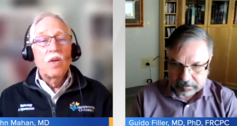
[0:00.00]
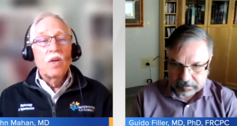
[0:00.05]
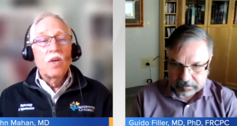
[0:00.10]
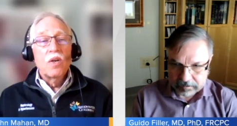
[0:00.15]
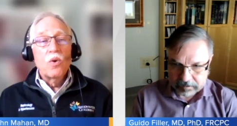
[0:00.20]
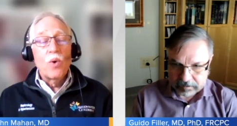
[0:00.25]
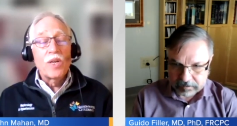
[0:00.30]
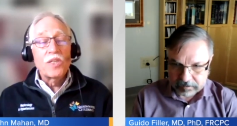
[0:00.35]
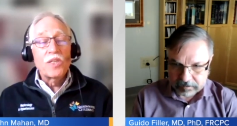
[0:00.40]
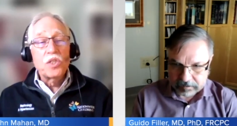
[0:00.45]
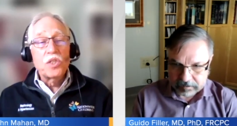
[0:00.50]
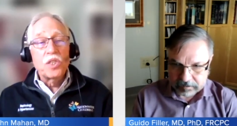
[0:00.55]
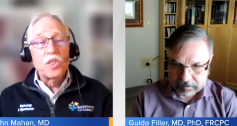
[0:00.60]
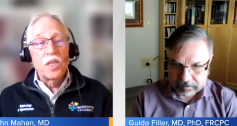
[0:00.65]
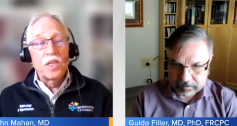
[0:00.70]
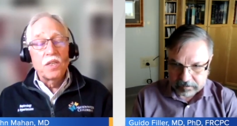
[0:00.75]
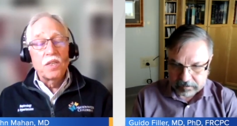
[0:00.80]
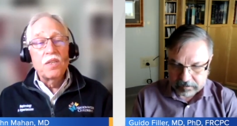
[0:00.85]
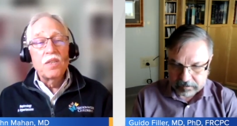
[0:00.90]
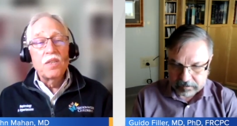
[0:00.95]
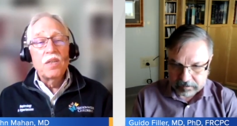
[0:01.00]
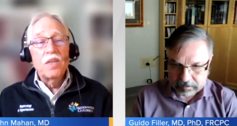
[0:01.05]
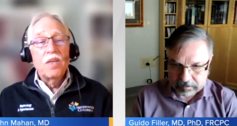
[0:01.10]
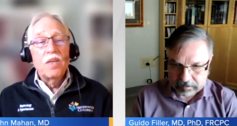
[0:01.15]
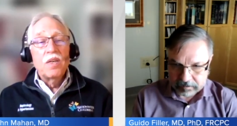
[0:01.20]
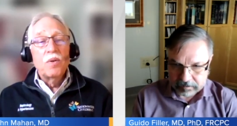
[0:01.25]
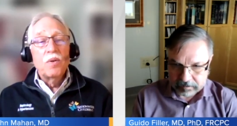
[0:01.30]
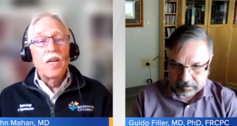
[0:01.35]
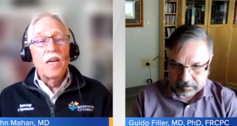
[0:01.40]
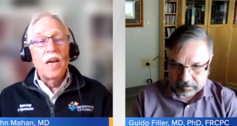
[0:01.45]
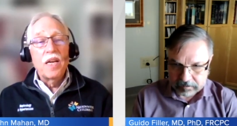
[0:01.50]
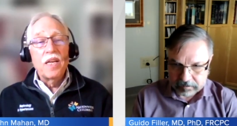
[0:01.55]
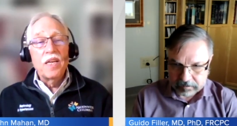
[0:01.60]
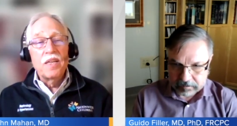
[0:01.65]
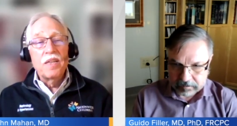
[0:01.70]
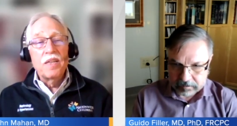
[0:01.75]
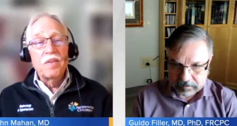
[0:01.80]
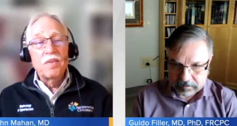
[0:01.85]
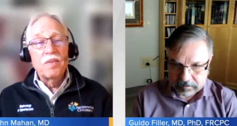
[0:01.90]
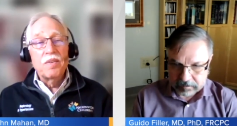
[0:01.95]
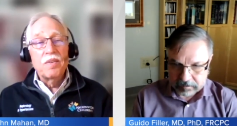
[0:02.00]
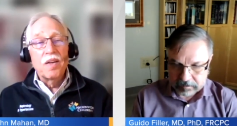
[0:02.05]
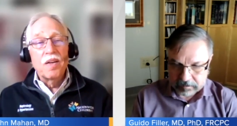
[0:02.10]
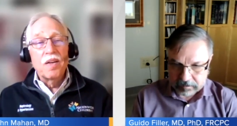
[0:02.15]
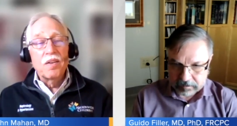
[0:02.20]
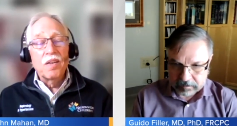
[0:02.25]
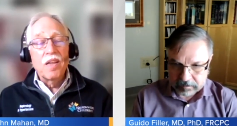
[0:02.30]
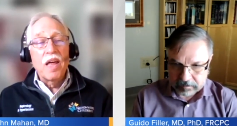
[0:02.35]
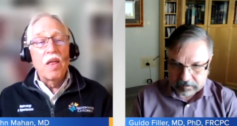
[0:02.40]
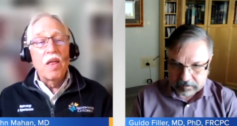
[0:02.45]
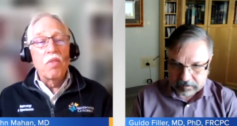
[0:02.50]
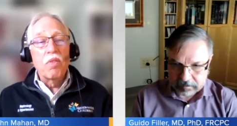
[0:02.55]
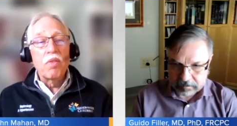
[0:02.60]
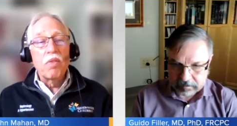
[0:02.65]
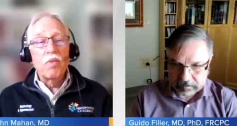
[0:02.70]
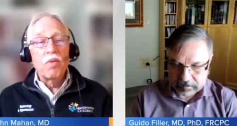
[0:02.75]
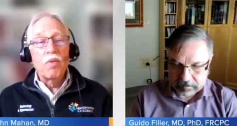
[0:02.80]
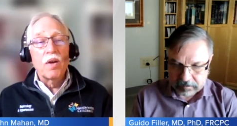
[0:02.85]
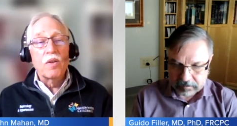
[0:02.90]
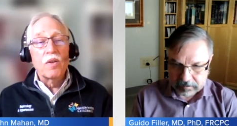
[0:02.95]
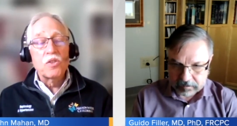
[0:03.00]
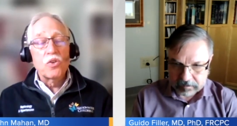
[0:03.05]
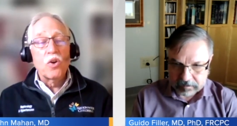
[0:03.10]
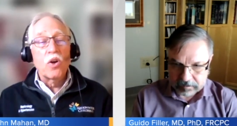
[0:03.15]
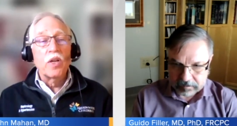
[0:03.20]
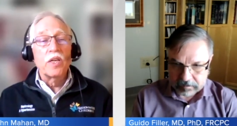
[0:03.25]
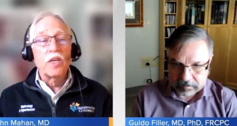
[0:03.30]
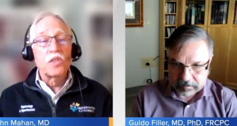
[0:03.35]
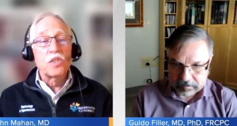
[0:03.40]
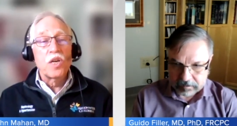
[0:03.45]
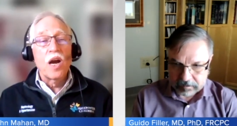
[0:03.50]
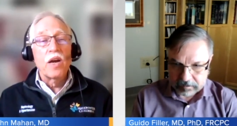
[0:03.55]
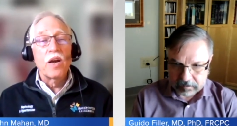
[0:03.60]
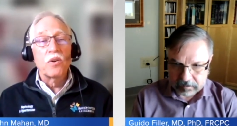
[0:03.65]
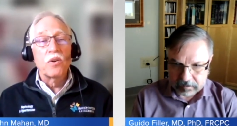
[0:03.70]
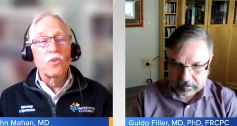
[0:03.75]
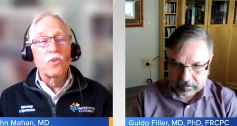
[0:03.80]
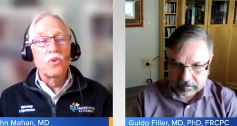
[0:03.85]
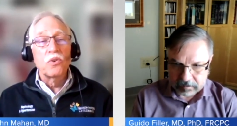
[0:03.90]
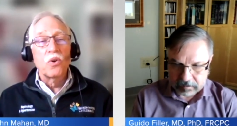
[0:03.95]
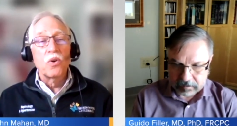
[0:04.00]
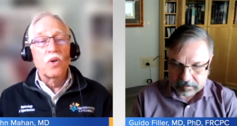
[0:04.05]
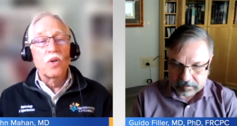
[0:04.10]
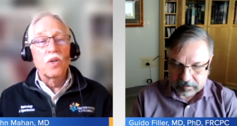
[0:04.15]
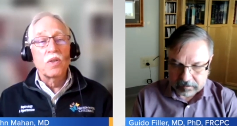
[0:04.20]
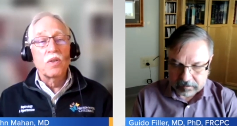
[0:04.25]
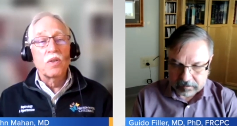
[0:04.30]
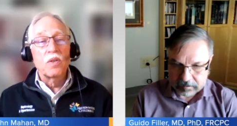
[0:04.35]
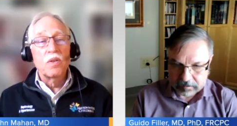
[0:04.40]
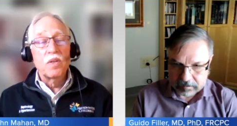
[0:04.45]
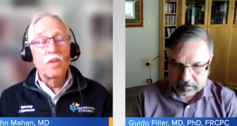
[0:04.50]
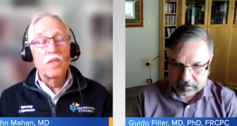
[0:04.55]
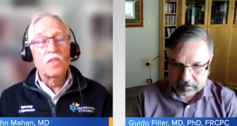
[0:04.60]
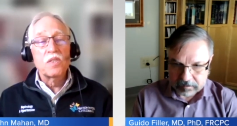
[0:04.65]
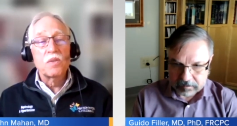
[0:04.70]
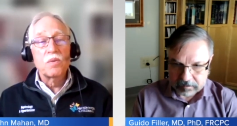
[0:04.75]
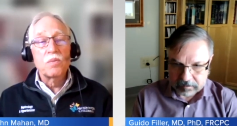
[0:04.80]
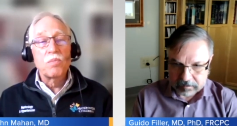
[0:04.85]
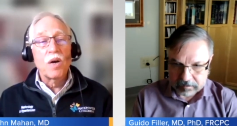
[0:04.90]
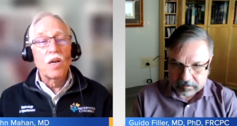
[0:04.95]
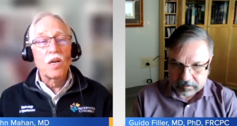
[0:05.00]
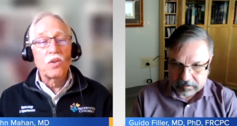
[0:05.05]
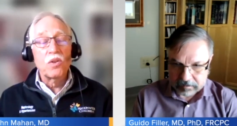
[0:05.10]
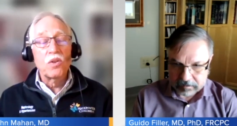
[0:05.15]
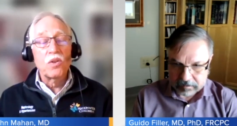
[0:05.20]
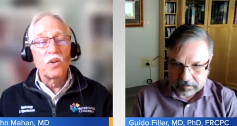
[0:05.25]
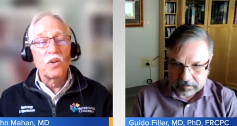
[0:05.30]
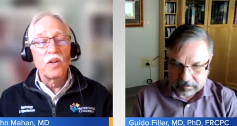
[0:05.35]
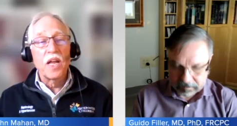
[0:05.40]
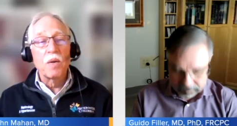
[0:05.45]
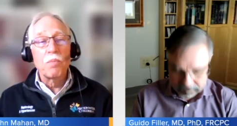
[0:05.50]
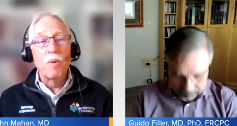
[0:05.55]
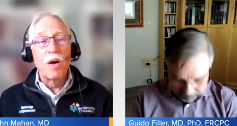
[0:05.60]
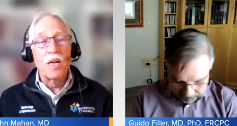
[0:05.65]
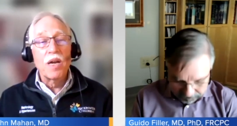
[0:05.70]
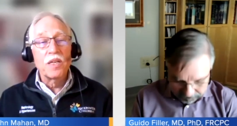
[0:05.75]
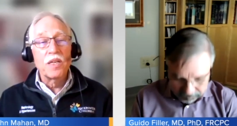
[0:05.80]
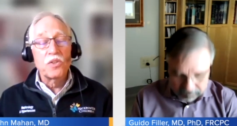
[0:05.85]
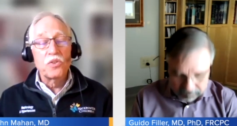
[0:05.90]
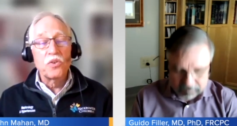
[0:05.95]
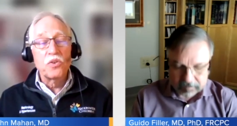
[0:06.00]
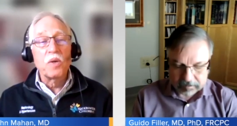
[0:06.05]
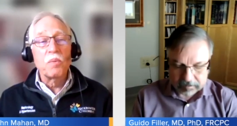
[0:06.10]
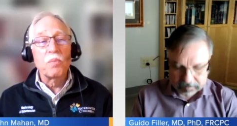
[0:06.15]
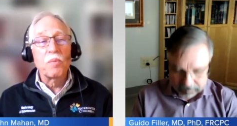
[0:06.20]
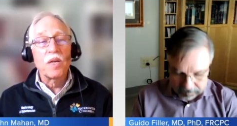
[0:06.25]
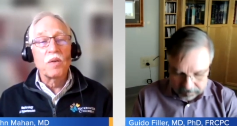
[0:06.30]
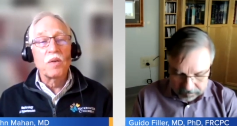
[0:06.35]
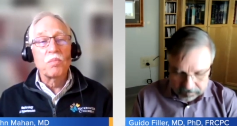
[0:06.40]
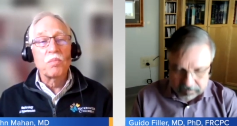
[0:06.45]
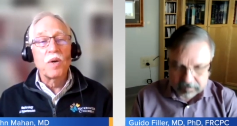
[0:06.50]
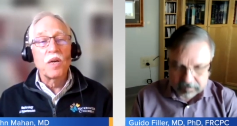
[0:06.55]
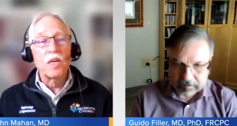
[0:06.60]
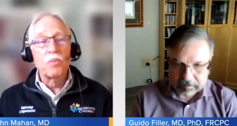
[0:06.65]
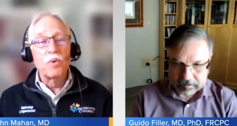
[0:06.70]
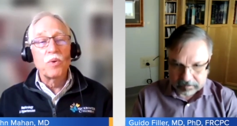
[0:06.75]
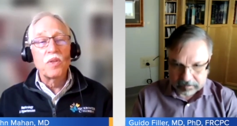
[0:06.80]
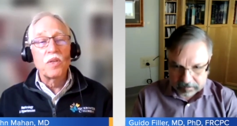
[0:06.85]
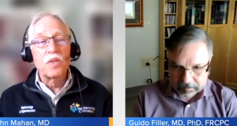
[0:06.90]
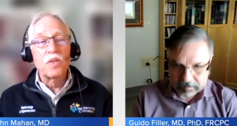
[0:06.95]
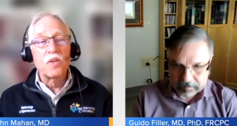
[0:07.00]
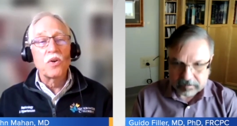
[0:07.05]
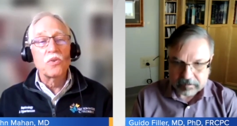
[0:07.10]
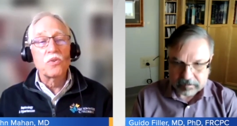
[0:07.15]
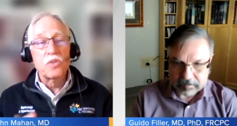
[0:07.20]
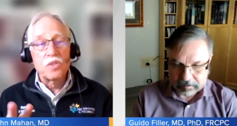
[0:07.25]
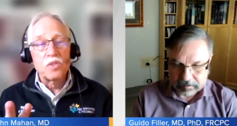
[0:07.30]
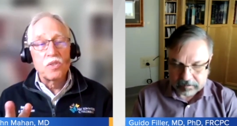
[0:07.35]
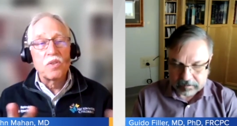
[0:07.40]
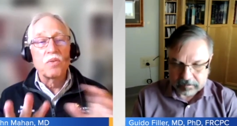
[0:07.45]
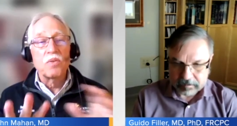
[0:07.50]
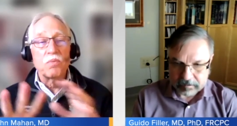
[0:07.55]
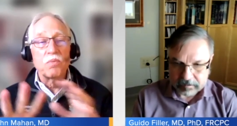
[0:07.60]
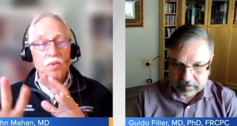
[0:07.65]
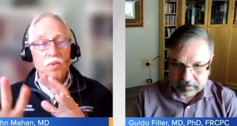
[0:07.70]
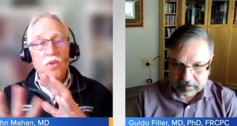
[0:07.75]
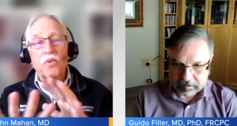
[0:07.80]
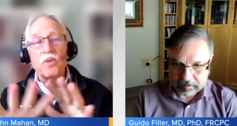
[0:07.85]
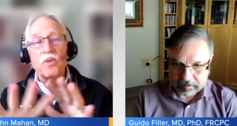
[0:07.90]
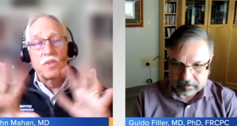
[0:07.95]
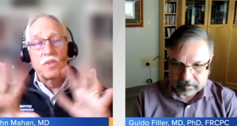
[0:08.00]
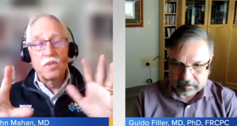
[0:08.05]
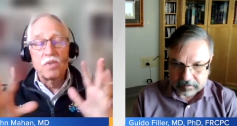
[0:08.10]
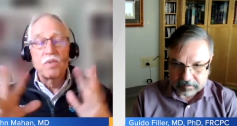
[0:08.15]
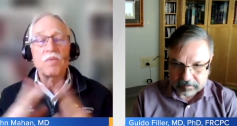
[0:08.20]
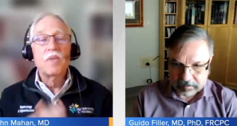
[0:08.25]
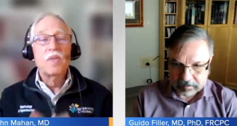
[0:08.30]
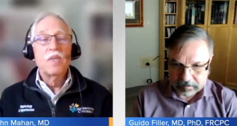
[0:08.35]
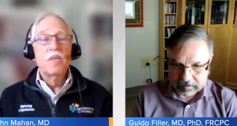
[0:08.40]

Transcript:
Speaker 1: questioned in any uh, length uh, starting a child on this monoclonal antibody treatment. But with adults, there, there is